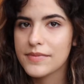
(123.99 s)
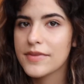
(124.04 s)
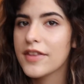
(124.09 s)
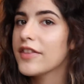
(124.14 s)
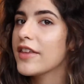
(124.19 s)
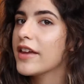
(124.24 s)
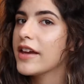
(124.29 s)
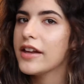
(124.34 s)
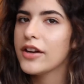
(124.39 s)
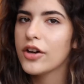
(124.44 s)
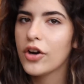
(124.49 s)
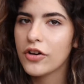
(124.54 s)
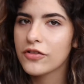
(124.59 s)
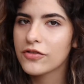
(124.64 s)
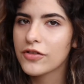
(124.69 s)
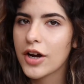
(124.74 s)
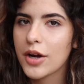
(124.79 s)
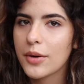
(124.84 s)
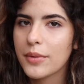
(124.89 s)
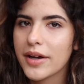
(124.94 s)
Did they hit it
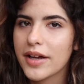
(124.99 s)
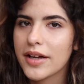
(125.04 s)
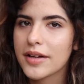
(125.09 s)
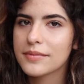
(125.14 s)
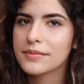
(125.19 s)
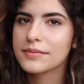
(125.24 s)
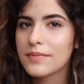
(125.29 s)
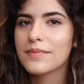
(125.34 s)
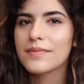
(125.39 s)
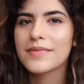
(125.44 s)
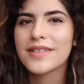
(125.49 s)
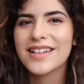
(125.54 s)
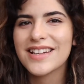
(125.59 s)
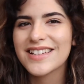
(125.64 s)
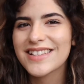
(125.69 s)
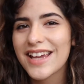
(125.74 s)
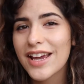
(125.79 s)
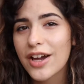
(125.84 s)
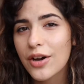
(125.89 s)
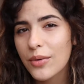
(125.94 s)
off right away? Did
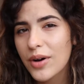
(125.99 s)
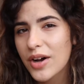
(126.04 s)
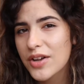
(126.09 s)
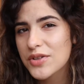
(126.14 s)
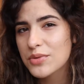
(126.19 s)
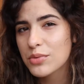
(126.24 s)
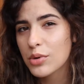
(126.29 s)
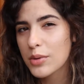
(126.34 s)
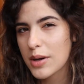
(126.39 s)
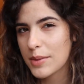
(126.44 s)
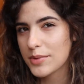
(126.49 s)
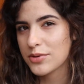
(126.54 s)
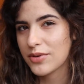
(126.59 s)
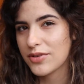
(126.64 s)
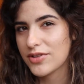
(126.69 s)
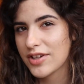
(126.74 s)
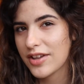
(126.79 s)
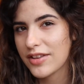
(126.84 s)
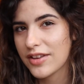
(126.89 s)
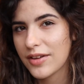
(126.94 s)
it take a while to warm up to
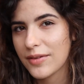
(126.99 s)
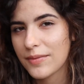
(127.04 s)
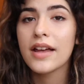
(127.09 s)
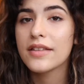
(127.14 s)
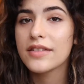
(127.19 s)
each other?